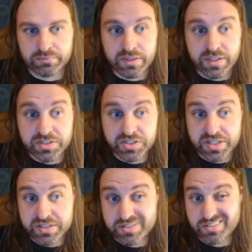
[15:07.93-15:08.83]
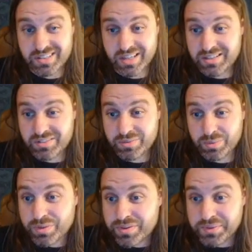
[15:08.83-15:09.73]
This chest is kind of
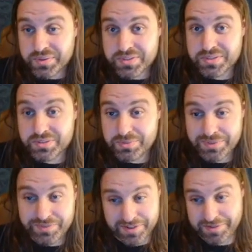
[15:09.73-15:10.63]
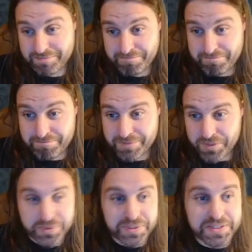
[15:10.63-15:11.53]
worthless, to be fair. It
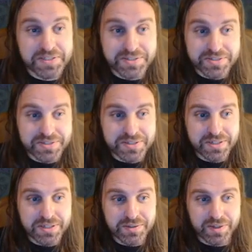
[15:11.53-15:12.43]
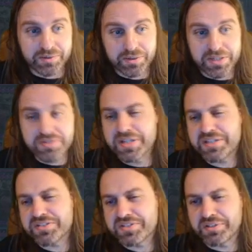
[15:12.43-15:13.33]
really is. Like, okay, you get
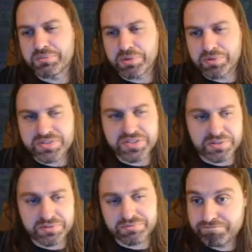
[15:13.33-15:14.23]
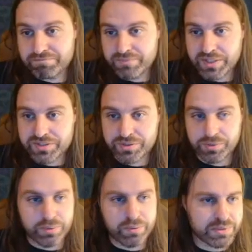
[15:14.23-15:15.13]
this little bonus here. That's
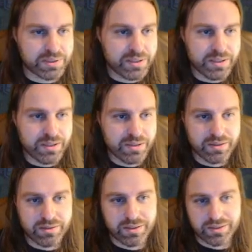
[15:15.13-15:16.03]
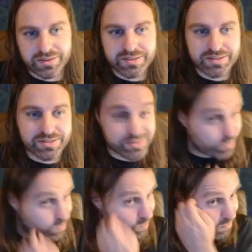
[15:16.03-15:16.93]
cool. Like, this is
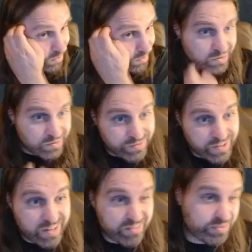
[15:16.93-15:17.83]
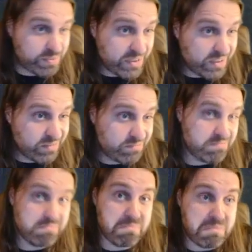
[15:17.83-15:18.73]
horrible. 5 speed,
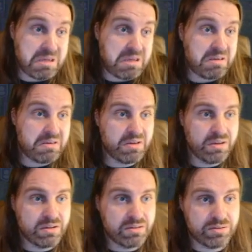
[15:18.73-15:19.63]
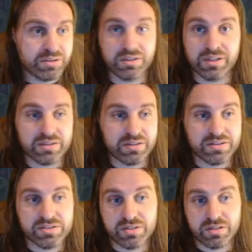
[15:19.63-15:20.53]
meh. You can get
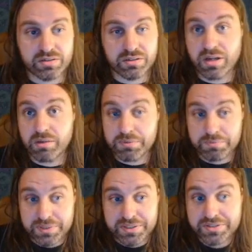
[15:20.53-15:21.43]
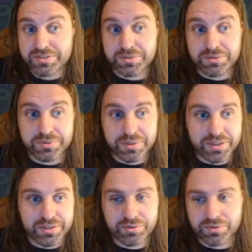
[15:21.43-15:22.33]
this on a common piece too, right?
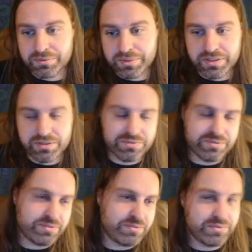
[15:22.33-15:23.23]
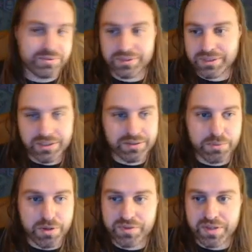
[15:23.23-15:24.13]
And crit rate, you don't really care
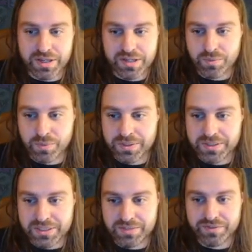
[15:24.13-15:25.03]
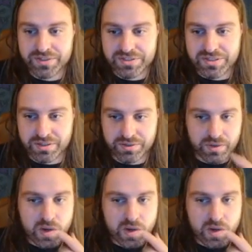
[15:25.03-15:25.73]
about that. You want defense on her.